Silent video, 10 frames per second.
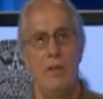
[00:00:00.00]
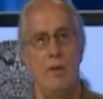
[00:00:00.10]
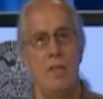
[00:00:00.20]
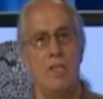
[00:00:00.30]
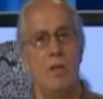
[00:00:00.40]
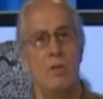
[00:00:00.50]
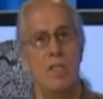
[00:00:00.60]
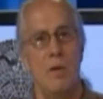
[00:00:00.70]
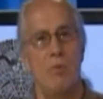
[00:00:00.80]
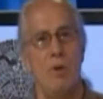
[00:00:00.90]
There is no
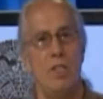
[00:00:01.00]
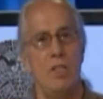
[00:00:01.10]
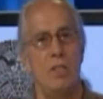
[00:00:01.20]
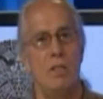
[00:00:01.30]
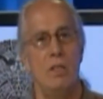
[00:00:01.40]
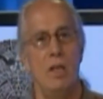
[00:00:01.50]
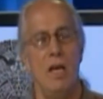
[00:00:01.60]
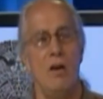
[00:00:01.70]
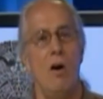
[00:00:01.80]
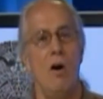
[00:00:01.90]
separation,
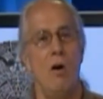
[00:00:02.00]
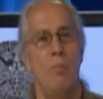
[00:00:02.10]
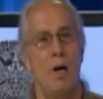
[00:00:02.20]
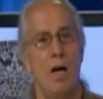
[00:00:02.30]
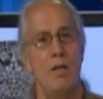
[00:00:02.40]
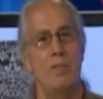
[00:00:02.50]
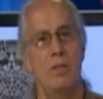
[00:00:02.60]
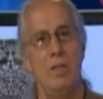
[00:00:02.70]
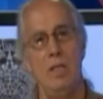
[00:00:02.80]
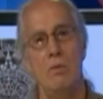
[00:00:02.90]
and all parts
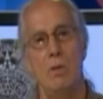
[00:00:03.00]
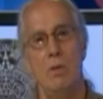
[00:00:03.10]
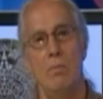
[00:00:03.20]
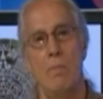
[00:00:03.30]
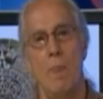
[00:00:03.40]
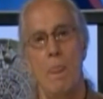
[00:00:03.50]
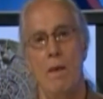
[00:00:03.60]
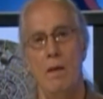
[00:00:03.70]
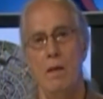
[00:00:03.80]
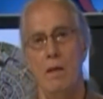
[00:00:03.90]
are equal.
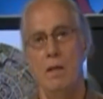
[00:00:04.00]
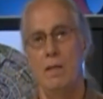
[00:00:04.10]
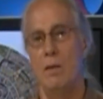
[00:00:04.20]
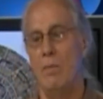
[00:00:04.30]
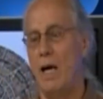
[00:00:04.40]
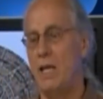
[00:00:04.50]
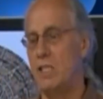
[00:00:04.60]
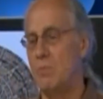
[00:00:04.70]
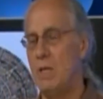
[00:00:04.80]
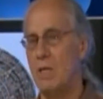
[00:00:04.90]
The
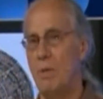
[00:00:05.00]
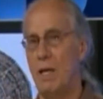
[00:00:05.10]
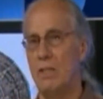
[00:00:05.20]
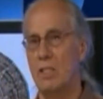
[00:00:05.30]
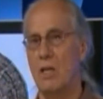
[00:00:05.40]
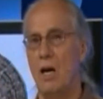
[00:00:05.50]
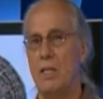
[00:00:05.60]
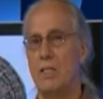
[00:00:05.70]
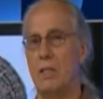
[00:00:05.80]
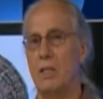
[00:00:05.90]
Mayans speak about this
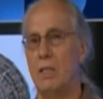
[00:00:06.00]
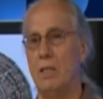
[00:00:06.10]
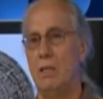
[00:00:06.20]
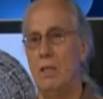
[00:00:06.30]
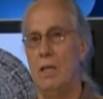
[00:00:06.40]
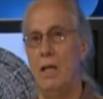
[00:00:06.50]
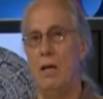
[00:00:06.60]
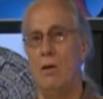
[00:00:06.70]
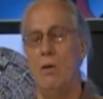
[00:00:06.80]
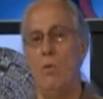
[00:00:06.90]
constantly,
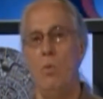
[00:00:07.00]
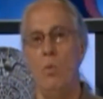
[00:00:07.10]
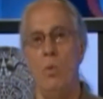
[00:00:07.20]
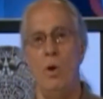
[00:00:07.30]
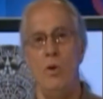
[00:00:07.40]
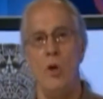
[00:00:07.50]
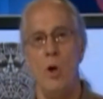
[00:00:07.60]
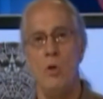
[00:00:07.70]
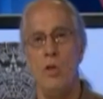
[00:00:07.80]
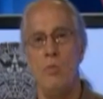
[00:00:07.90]
how
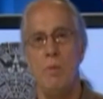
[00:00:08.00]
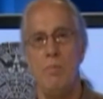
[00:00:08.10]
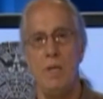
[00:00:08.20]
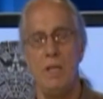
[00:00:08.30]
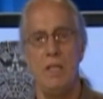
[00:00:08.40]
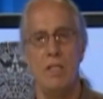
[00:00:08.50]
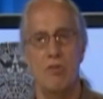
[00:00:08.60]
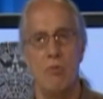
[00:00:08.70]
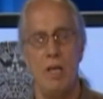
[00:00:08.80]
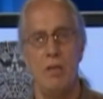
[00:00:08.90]
no human being is
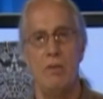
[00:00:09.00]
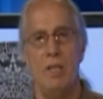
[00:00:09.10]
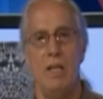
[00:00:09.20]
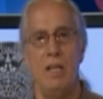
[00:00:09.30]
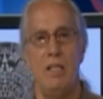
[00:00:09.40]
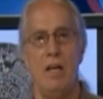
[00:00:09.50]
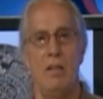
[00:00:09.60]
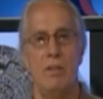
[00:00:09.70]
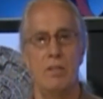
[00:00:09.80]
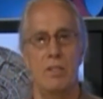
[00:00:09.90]
greater than any
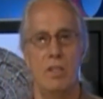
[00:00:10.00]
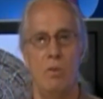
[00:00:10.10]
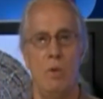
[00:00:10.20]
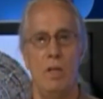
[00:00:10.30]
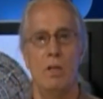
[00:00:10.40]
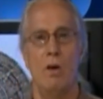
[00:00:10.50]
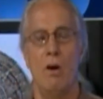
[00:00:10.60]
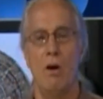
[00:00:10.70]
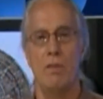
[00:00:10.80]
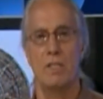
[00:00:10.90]
others, that we are
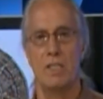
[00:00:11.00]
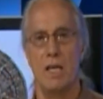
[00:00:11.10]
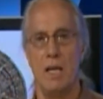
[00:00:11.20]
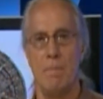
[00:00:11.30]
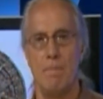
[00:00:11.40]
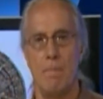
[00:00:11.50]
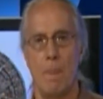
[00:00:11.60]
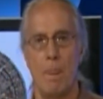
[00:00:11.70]
all the same.